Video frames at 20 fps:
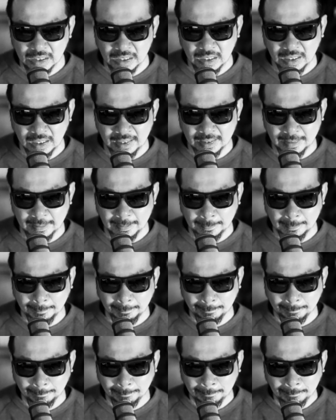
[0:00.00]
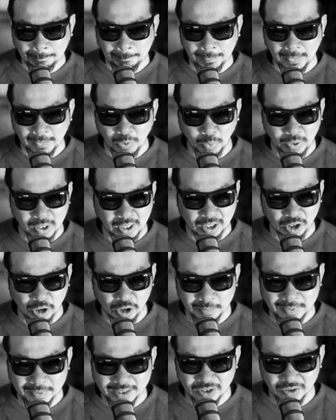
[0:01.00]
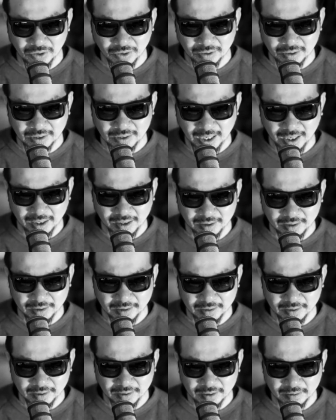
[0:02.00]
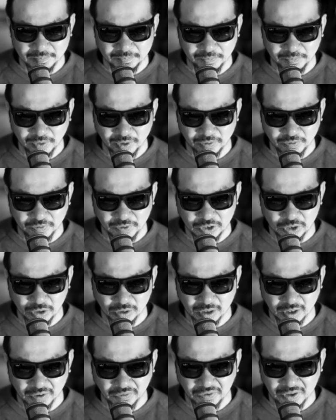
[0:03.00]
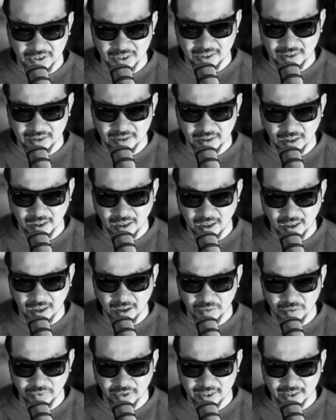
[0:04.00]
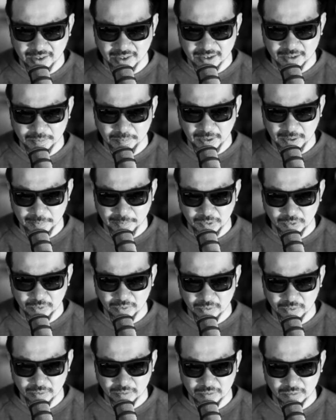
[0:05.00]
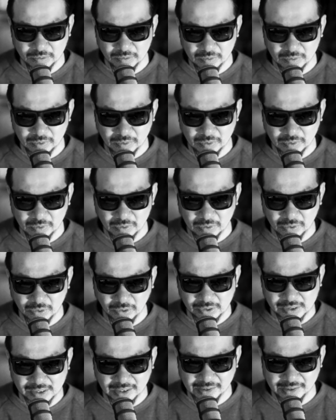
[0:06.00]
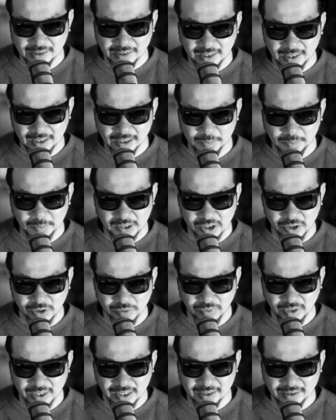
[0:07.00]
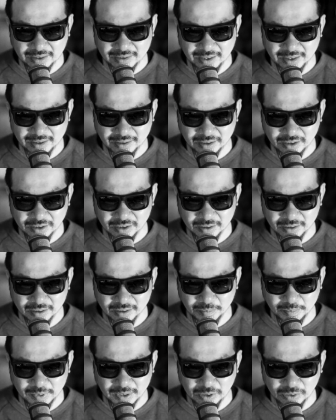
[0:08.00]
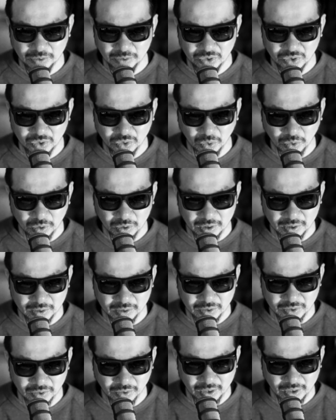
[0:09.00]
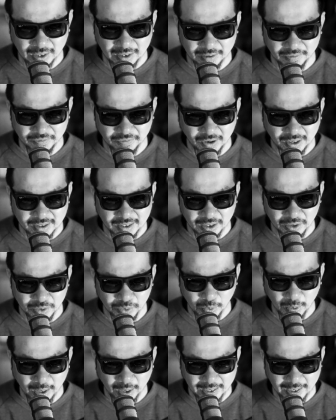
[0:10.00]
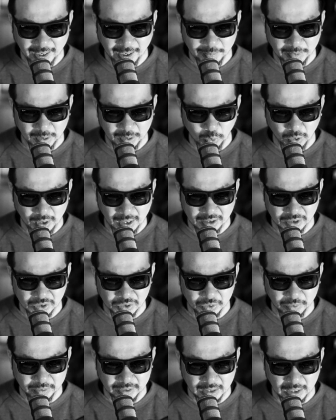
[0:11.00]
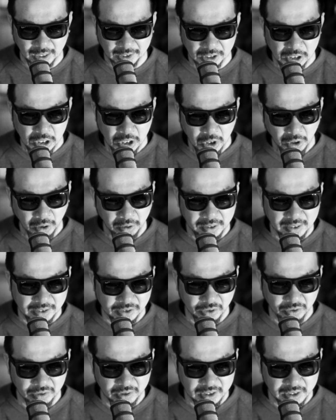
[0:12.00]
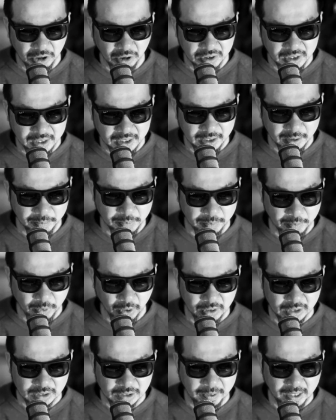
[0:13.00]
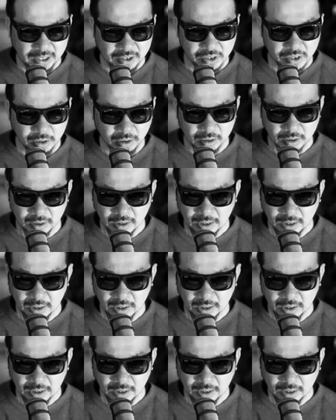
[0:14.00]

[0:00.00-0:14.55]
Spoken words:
When I comment on other photography Reddits, people on the internet, especially on Reddit, tend to be good stalkers. So they find out who I am and what I do, and they're like, oh, he's only on here to promote his Patreon.